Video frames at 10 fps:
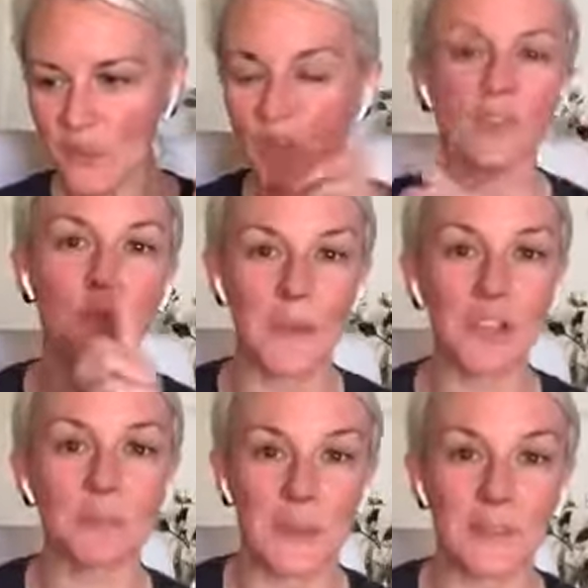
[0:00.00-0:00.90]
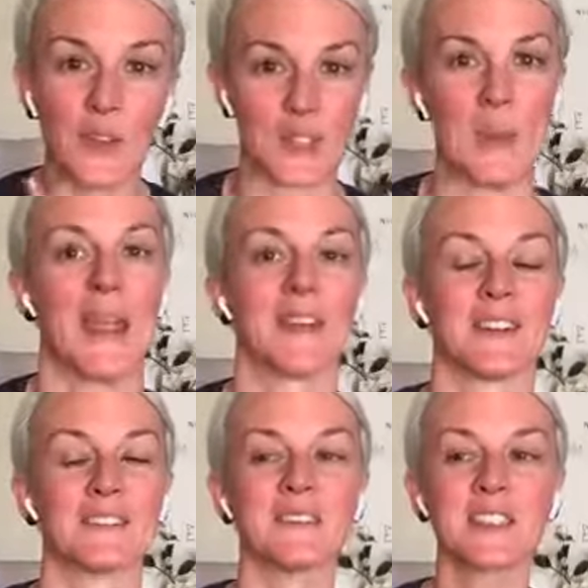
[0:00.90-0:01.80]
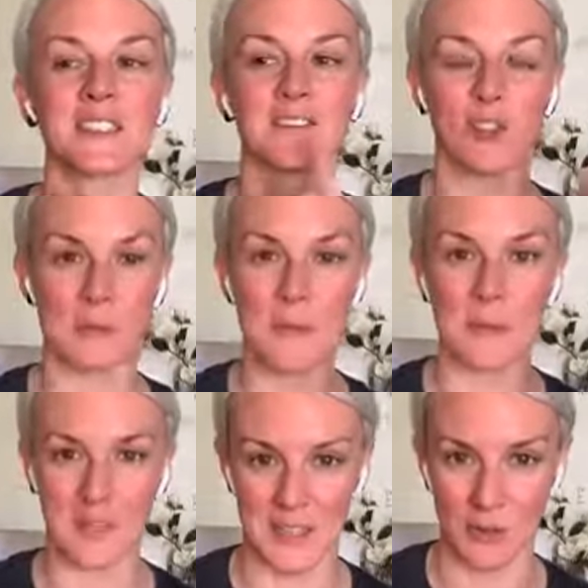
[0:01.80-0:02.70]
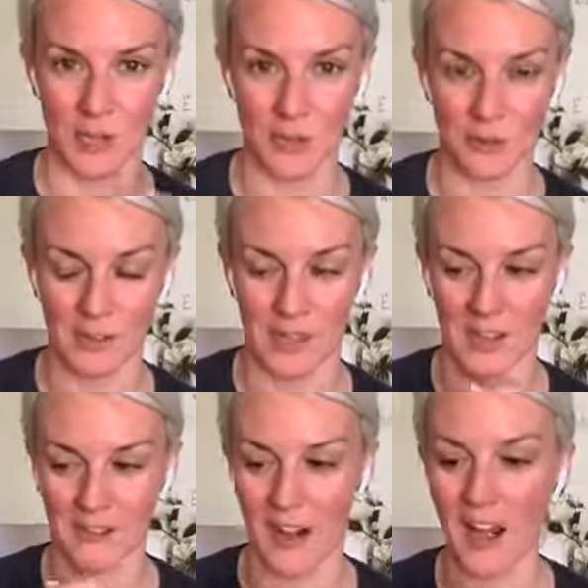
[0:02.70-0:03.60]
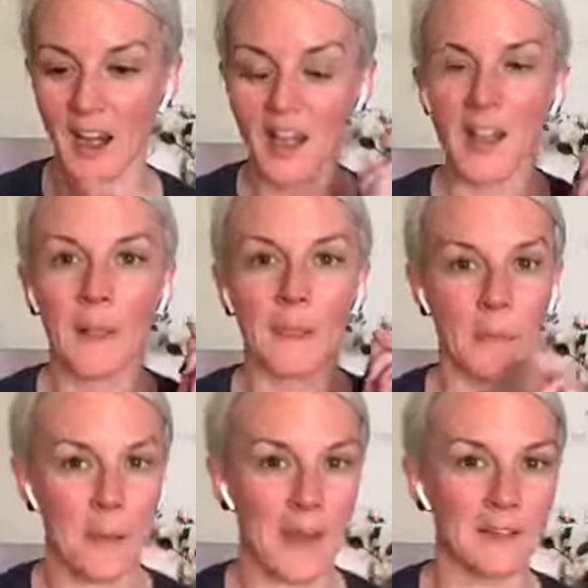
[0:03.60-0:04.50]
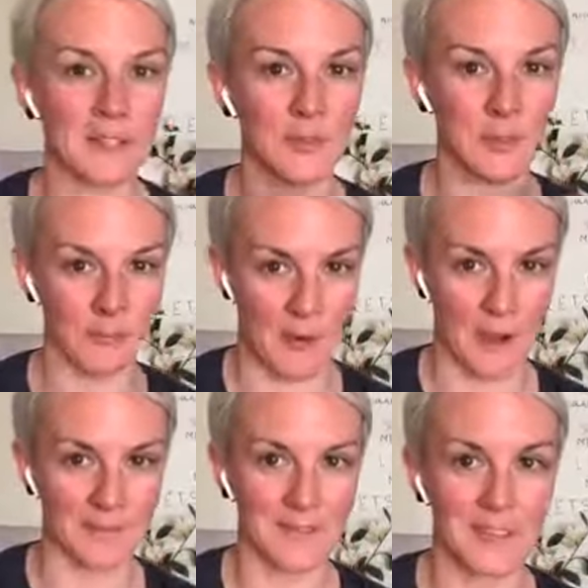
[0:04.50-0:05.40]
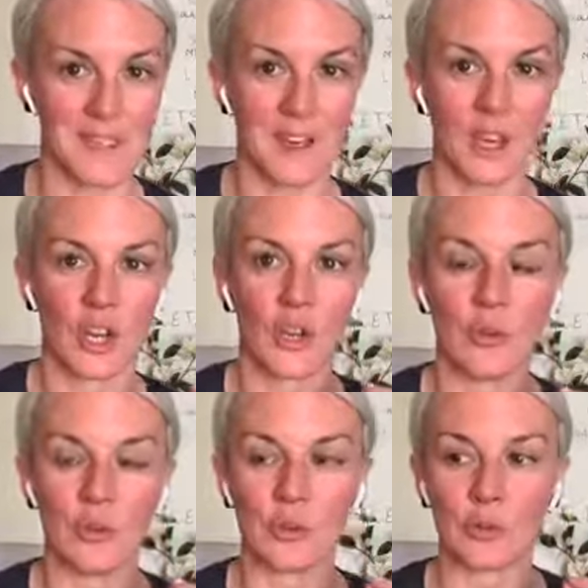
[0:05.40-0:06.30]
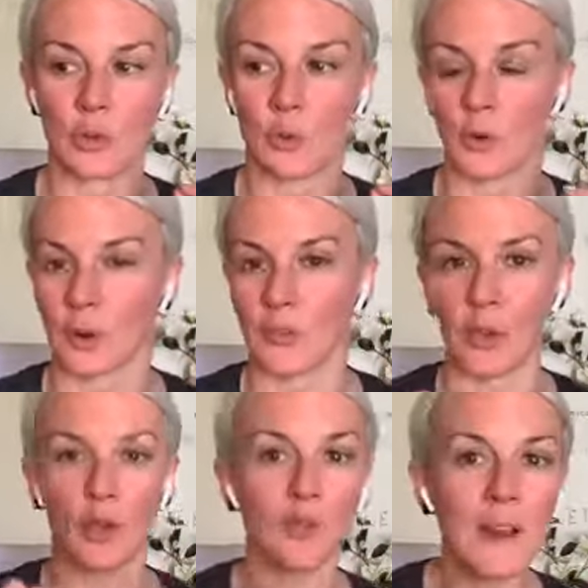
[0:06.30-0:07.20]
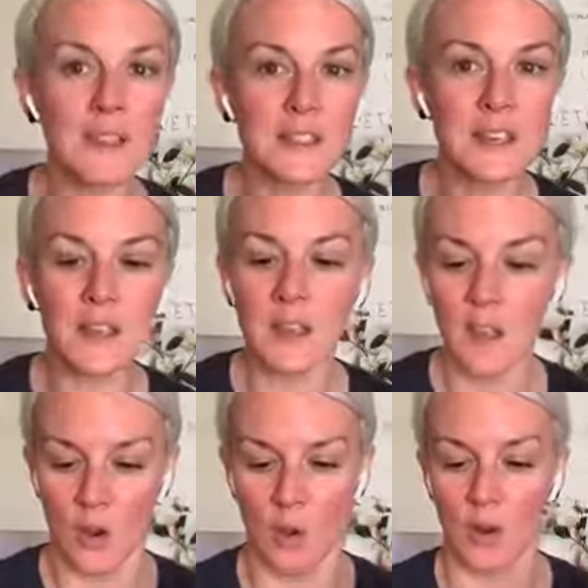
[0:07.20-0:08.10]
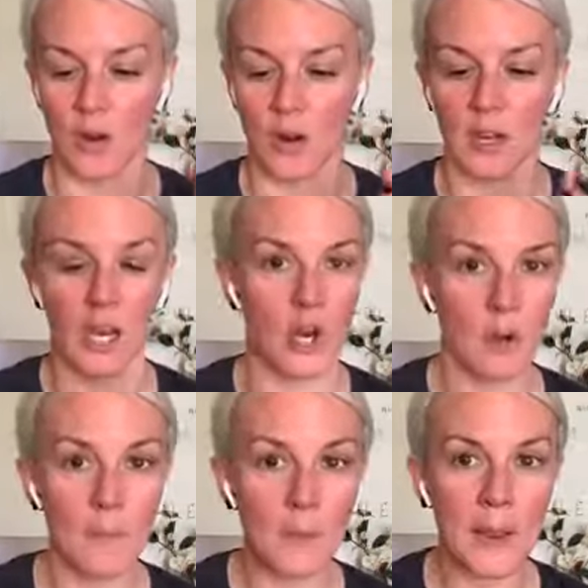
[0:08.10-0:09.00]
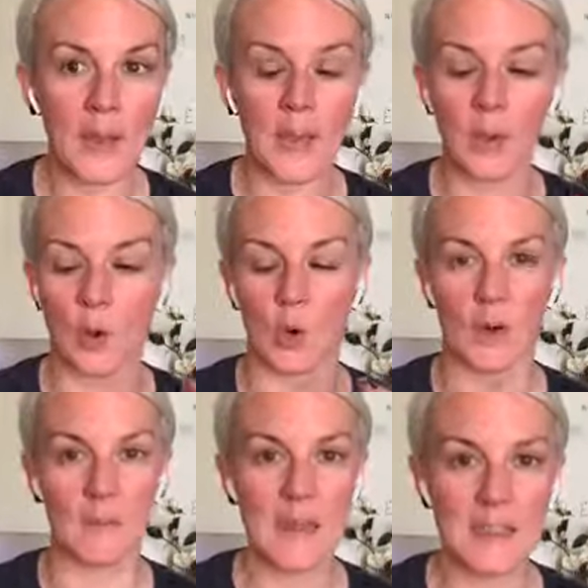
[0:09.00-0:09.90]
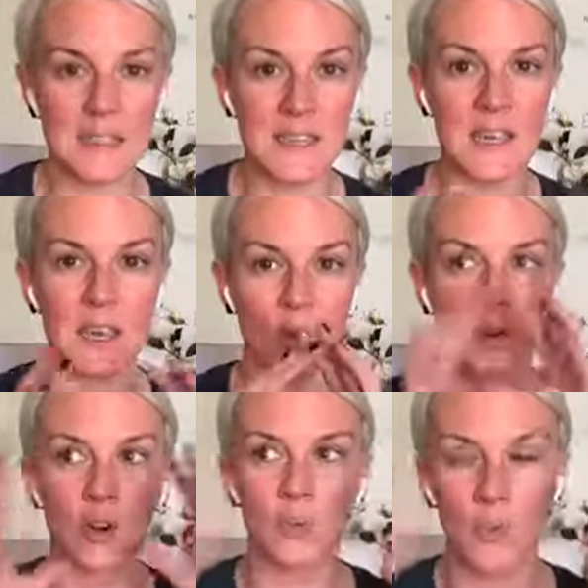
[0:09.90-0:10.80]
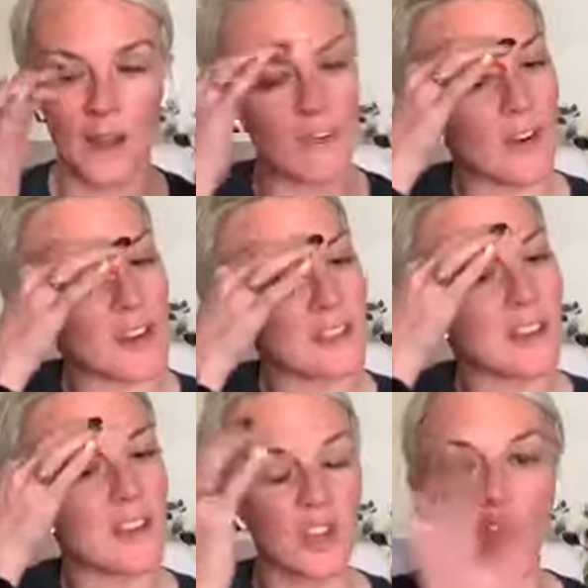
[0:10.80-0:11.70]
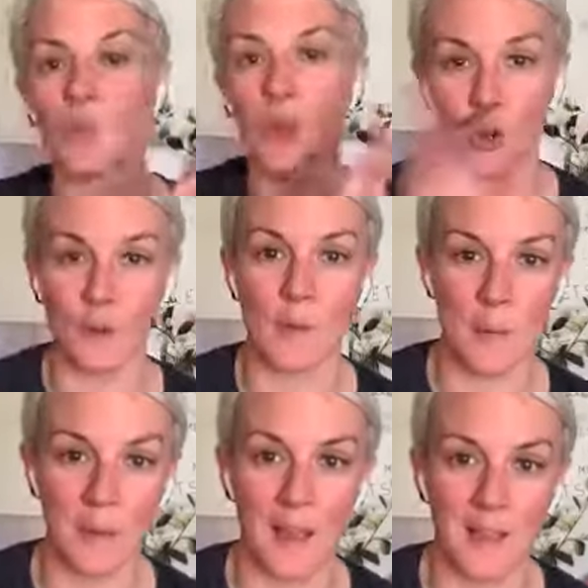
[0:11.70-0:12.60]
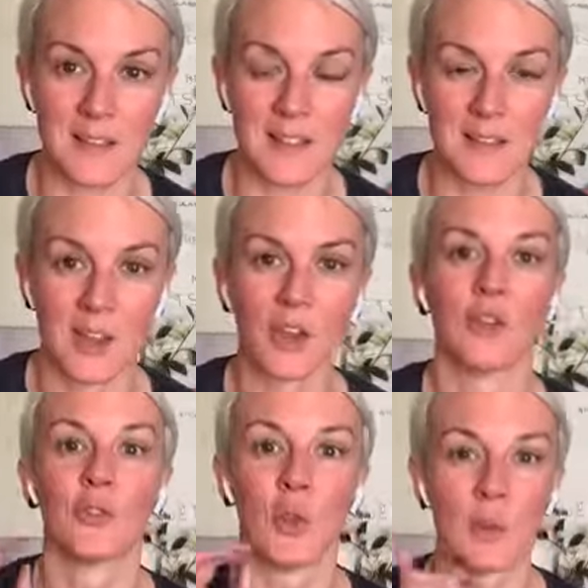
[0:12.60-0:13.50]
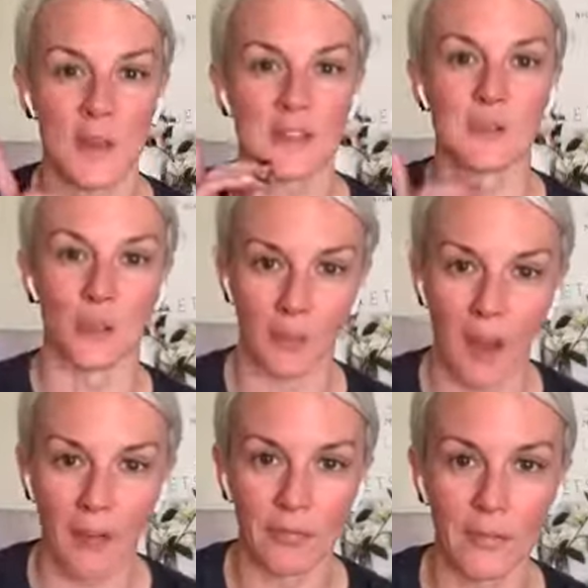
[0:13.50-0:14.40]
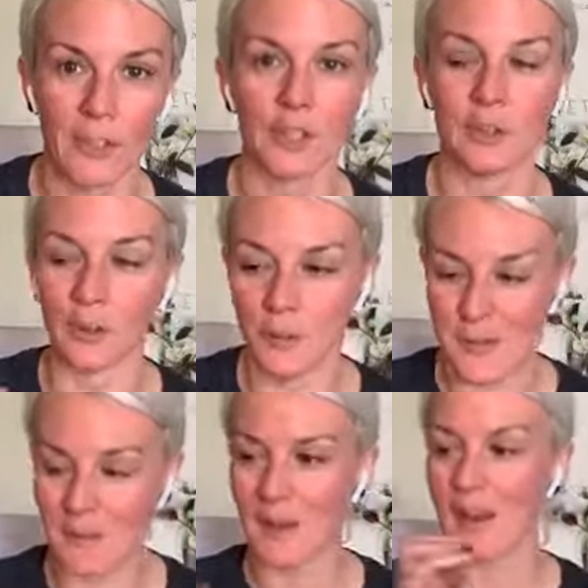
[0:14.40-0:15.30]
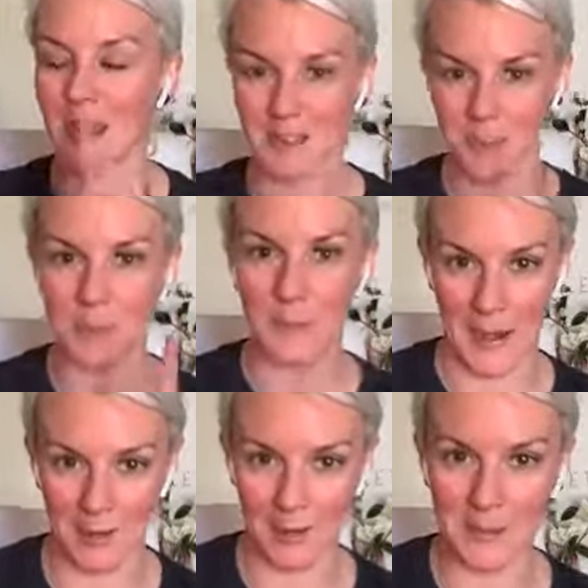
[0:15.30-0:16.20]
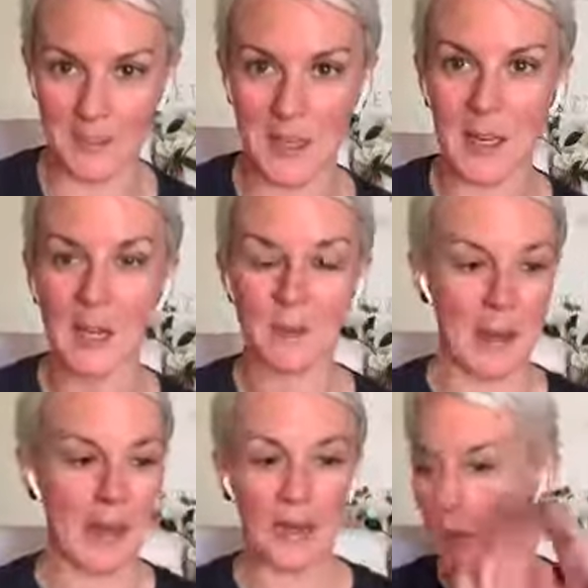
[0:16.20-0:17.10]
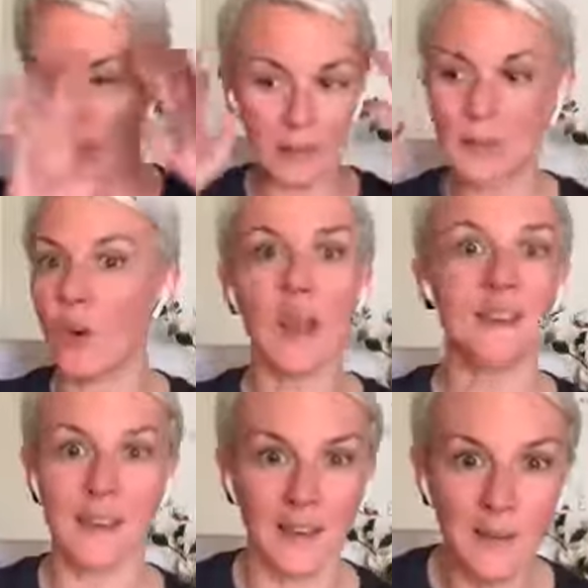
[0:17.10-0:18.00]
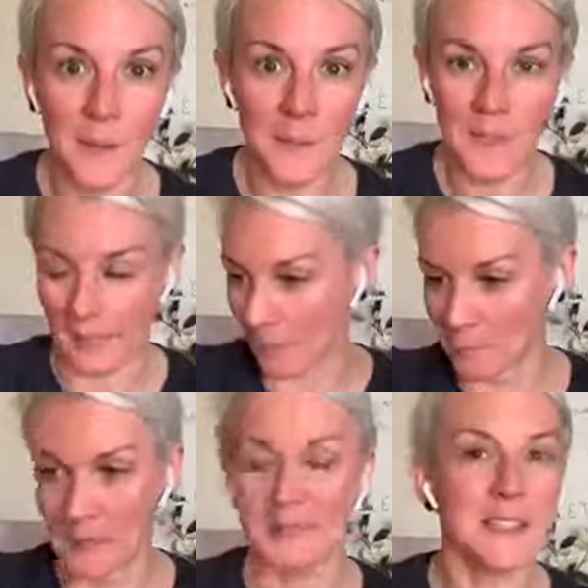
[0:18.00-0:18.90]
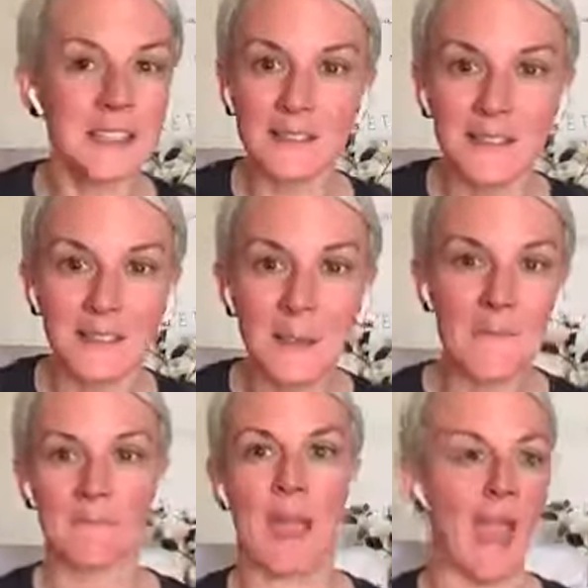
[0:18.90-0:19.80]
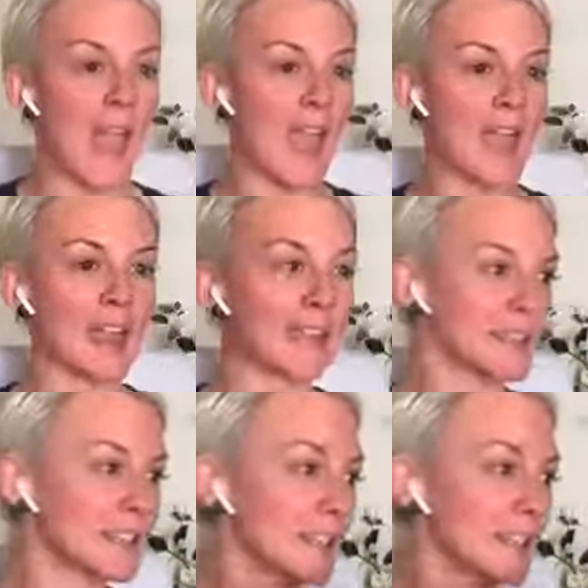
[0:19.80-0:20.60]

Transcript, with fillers: you we're going to be those parents. You remember this when you were a kid, right? The parents of your friends who you thought were either crazy or grumpy or amazing or whatever. I said, you are going to remember us for the rest of your life. You'll remember Ezra's parents being completely crazy and completely silly and